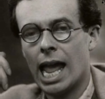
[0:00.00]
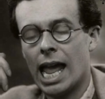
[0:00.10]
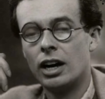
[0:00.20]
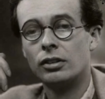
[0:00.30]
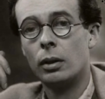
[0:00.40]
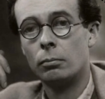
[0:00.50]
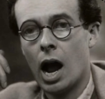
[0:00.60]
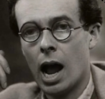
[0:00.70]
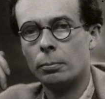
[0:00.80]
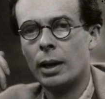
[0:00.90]
and of the
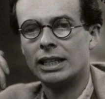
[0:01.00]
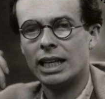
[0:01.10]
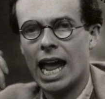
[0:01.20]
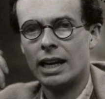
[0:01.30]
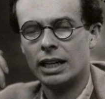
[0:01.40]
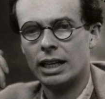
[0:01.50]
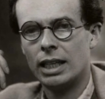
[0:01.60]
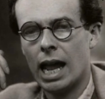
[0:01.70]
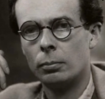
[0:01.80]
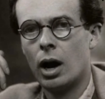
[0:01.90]
mob mentality
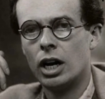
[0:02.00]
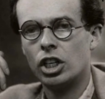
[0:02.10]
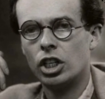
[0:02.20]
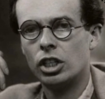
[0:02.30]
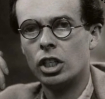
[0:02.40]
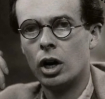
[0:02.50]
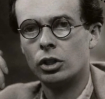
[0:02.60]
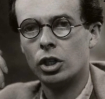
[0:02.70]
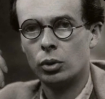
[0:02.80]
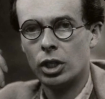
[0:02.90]
that punishes
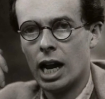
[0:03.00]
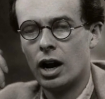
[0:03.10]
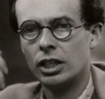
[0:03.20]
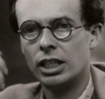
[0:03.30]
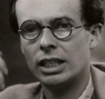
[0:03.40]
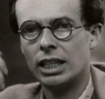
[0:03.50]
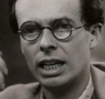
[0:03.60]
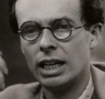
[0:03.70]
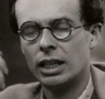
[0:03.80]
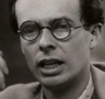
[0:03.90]
those who dare to
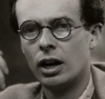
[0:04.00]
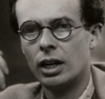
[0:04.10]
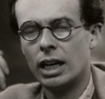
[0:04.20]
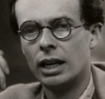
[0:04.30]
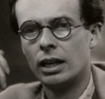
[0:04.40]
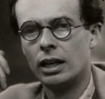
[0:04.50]
see clearly,